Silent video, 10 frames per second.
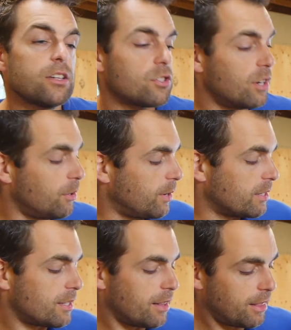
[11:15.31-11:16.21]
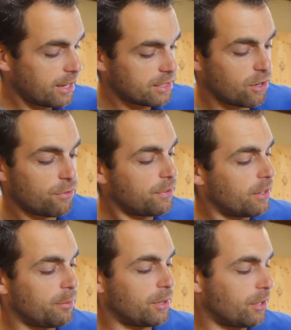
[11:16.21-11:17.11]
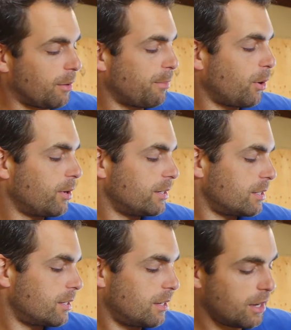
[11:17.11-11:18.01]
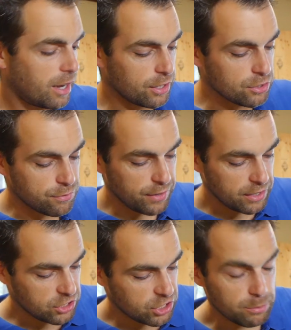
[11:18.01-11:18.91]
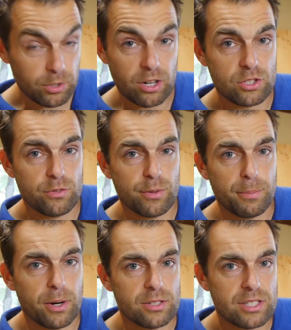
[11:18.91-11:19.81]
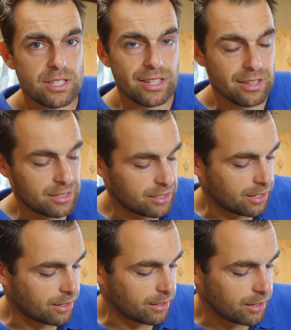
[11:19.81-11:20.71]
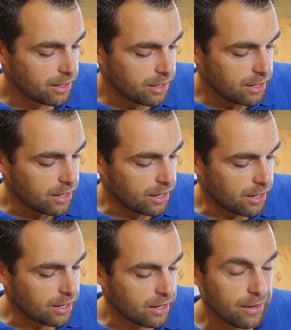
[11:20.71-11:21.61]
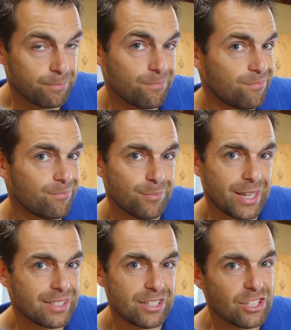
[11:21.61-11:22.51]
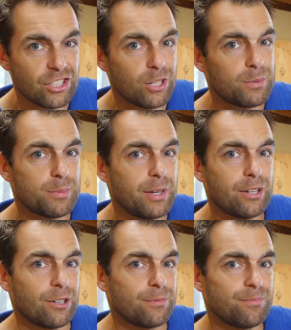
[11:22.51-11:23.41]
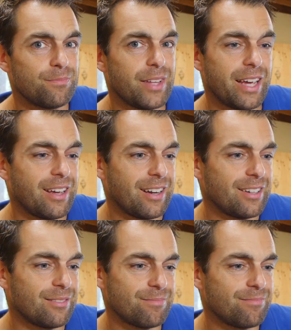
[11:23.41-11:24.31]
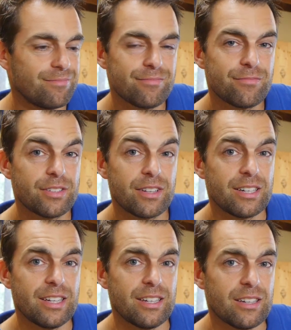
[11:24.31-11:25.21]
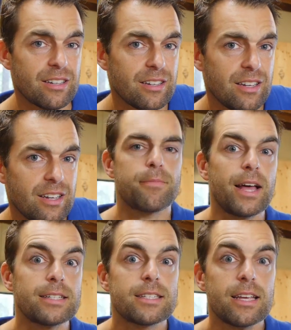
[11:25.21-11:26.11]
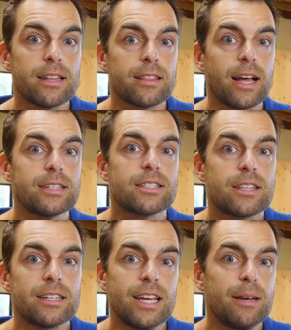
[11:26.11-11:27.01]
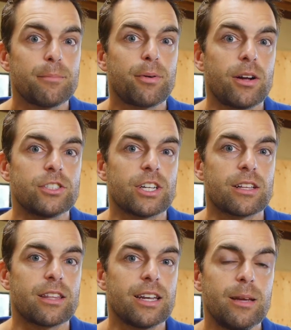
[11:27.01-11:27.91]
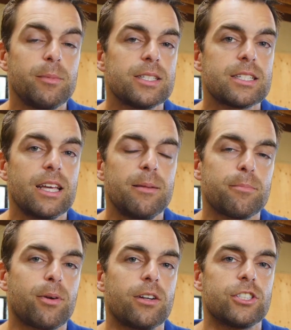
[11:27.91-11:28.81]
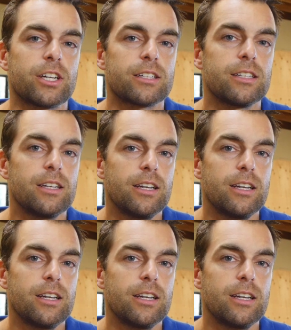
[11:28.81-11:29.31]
So anyways, that's how I feel about the components. I use very cheap crossover parts in this thing um, because it's a cheap speaker and I didn't feel the need. That's it. That's the Dayton Project, the Nameless Dayton Project.